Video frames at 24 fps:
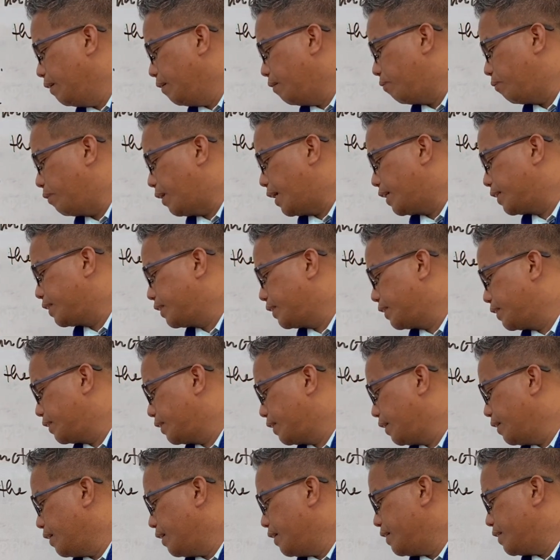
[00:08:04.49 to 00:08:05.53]
plus
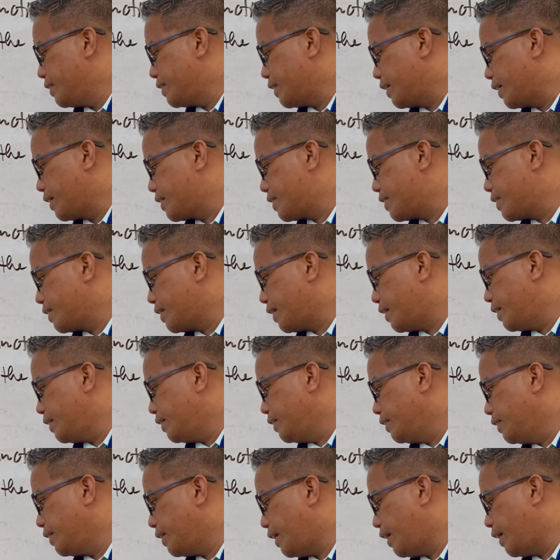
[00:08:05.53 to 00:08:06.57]

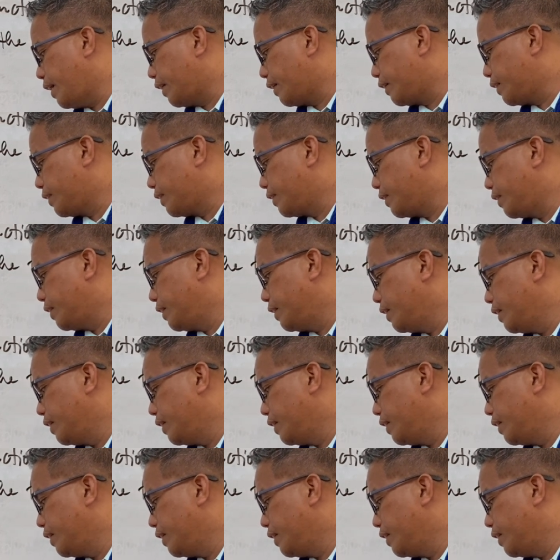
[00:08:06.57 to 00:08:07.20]
16x